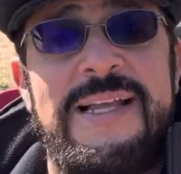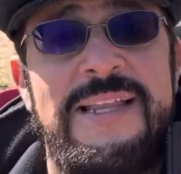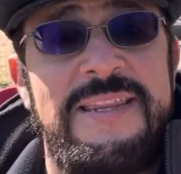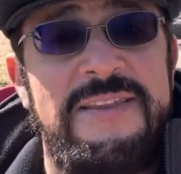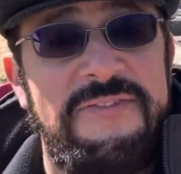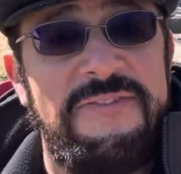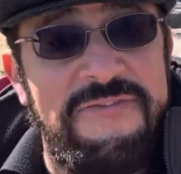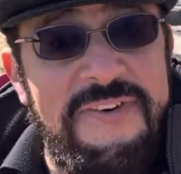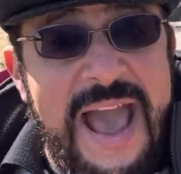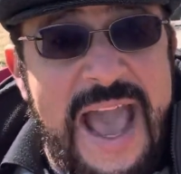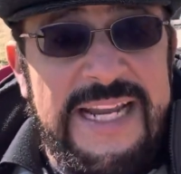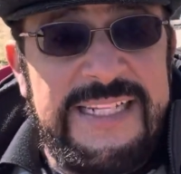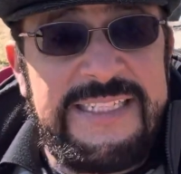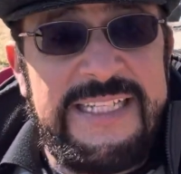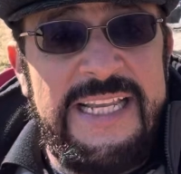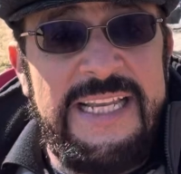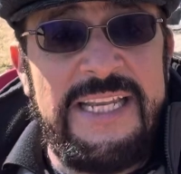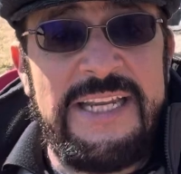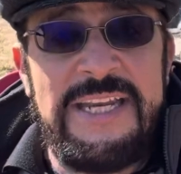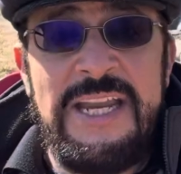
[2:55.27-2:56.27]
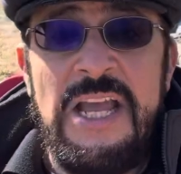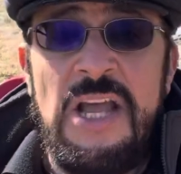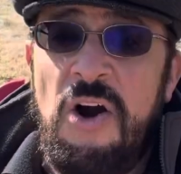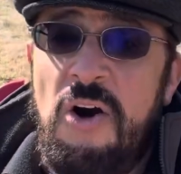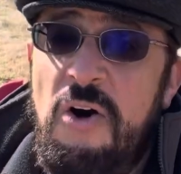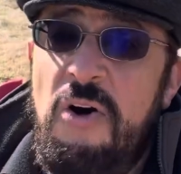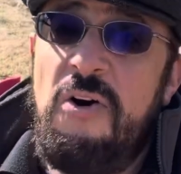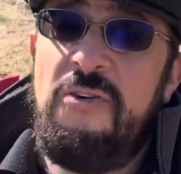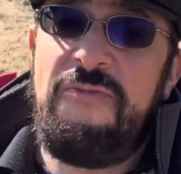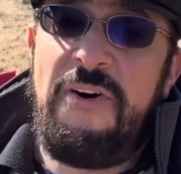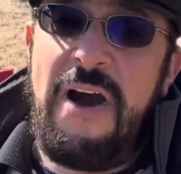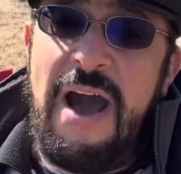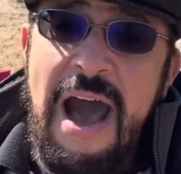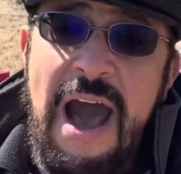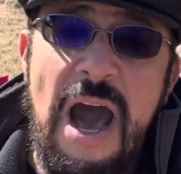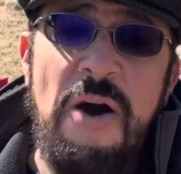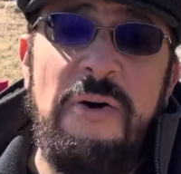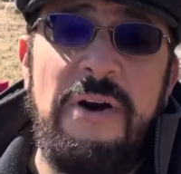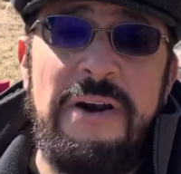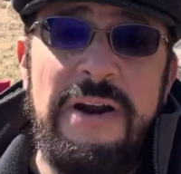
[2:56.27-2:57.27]
The vaccine of
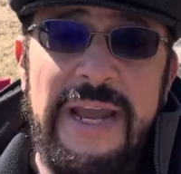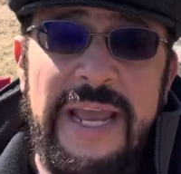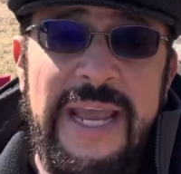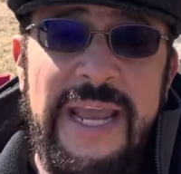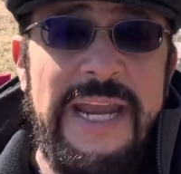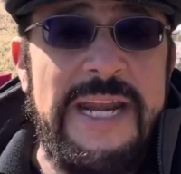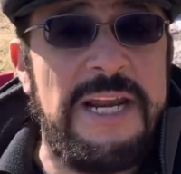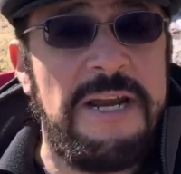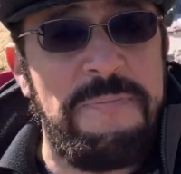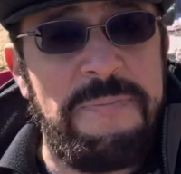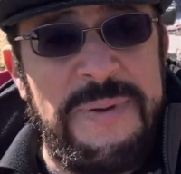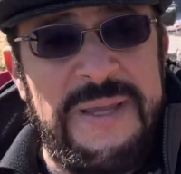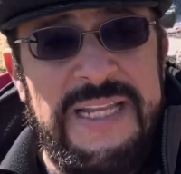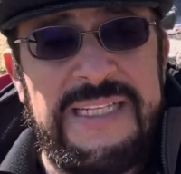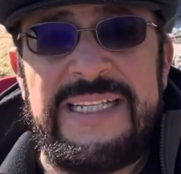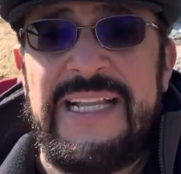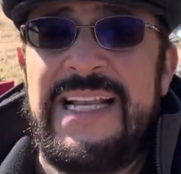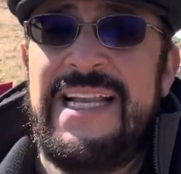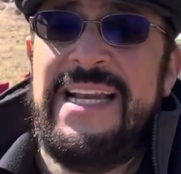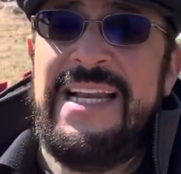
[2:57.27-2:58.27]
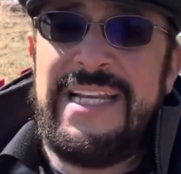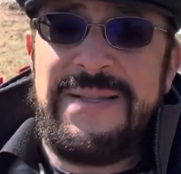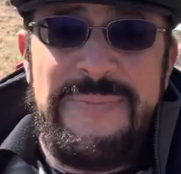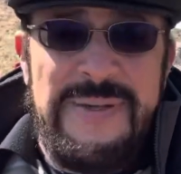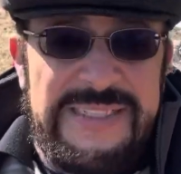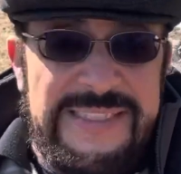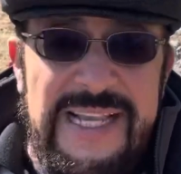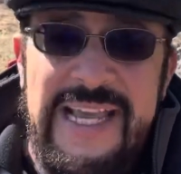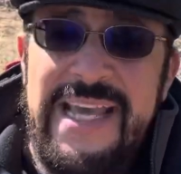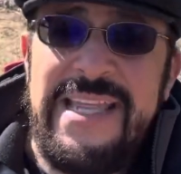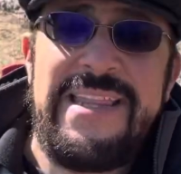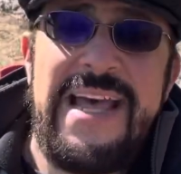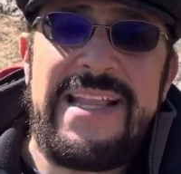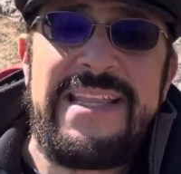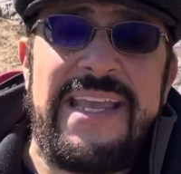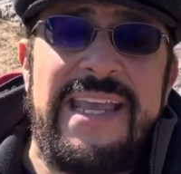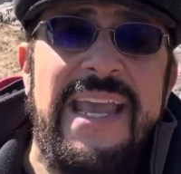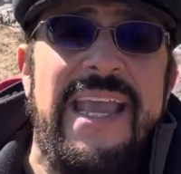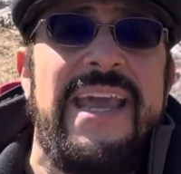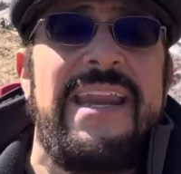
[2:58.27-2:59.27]
our inner peace. Let me say that
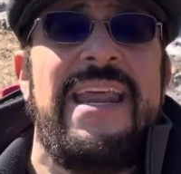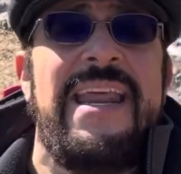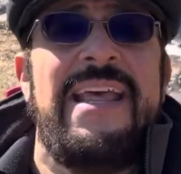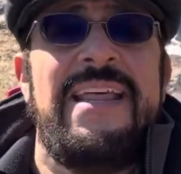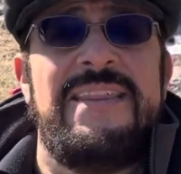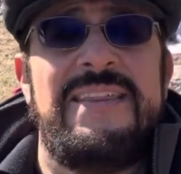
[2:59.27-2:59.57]
again.